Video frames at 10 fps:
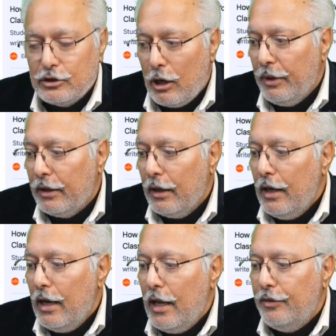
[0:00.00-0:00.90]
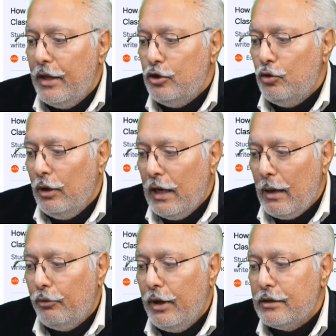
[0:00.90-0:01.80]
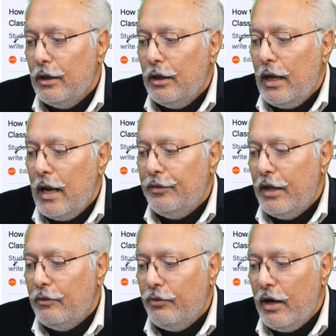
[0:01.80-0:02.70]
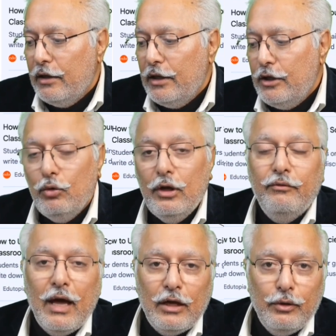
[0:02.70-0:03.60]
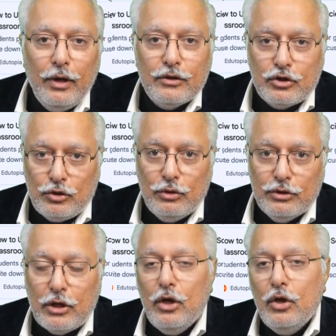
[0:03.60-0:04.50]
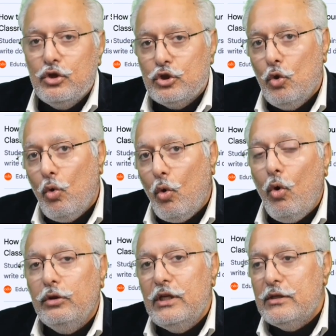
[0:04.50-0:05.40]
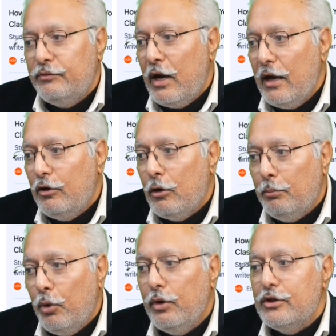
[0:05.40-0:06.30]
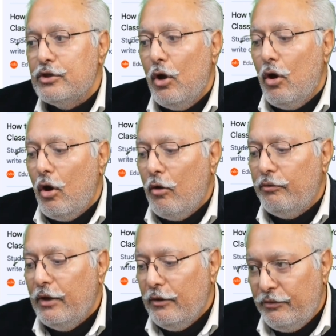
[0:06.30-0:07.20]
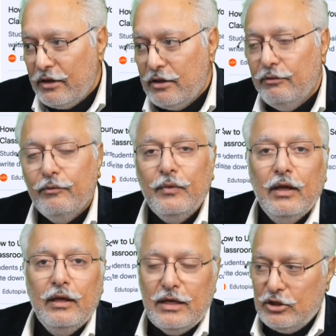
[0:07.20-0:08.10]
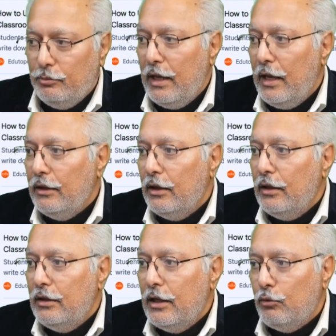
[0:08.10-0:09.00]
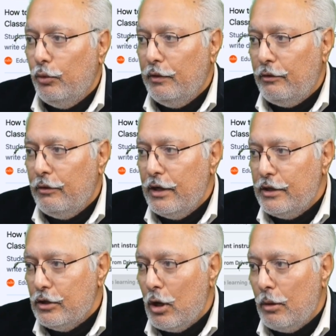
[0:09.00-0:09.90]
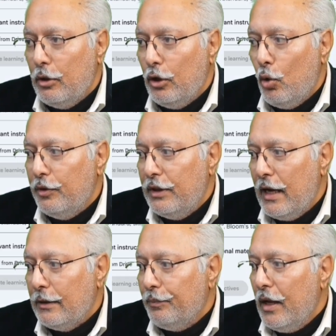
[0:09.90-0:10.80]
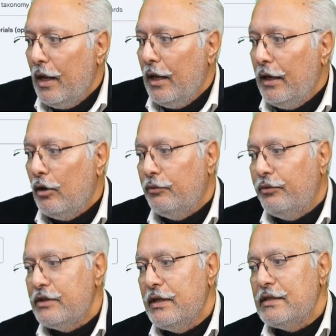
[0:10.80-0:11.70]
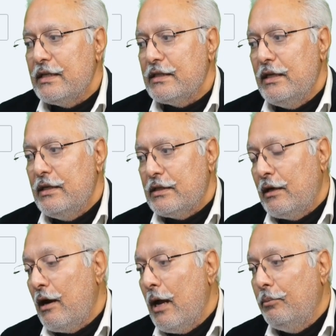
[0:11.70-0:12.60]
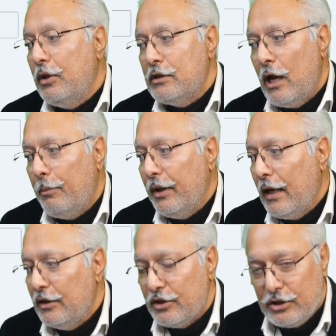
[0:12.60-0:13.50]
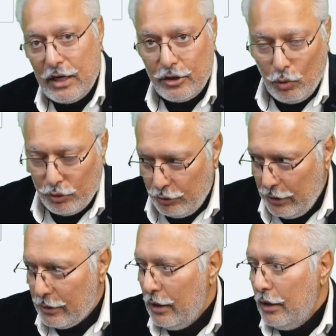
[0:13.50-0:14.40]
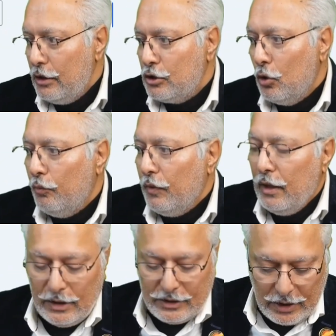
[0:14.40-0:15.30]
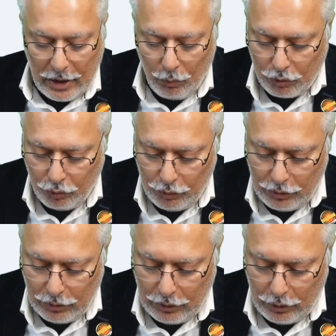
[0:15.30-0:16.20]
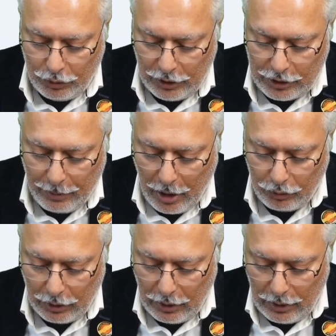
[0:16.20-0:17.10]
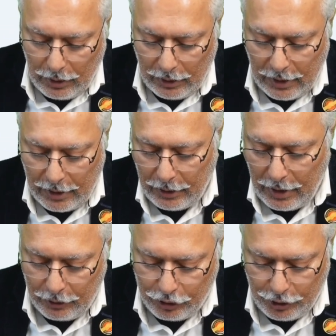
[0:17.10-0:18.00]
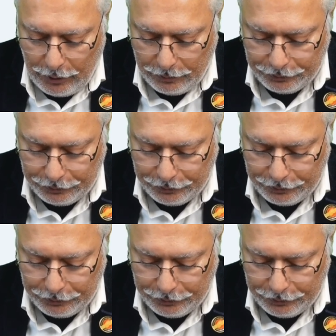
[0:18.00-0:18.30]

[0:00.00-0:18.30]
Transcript: topic, and then you elaborate, and then finally you evaluate students. So all these 5 components of an effective lesson plan that we will create here. So I'm going to go with that. And now the first thing is asking, describe the topic and the standard you want to teach. So let's say I want to teach about kinetic energy,